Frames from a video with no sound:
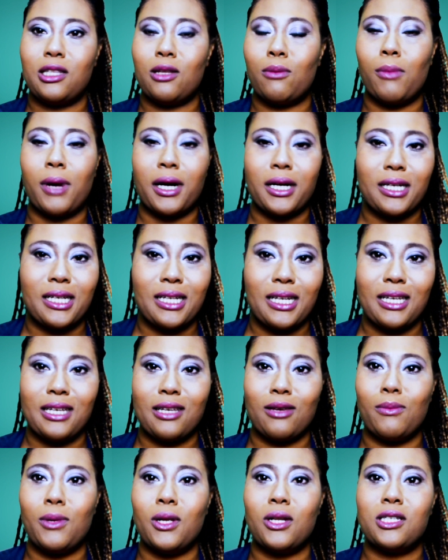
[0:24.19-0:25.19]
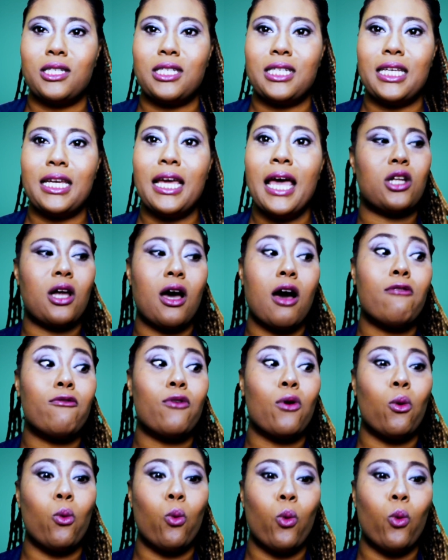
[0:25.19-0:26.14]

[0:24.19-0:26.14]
the marketing community of